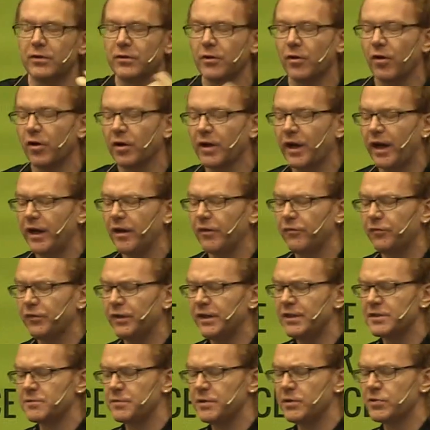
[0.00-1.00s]
all kind of
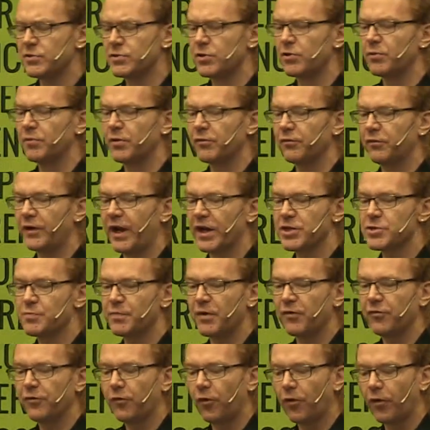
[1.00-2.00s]
things we used to do with Flash
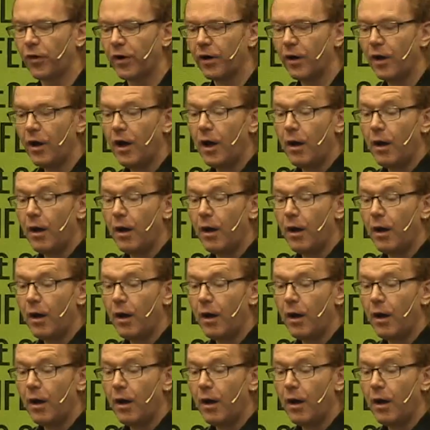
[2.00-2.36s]
before,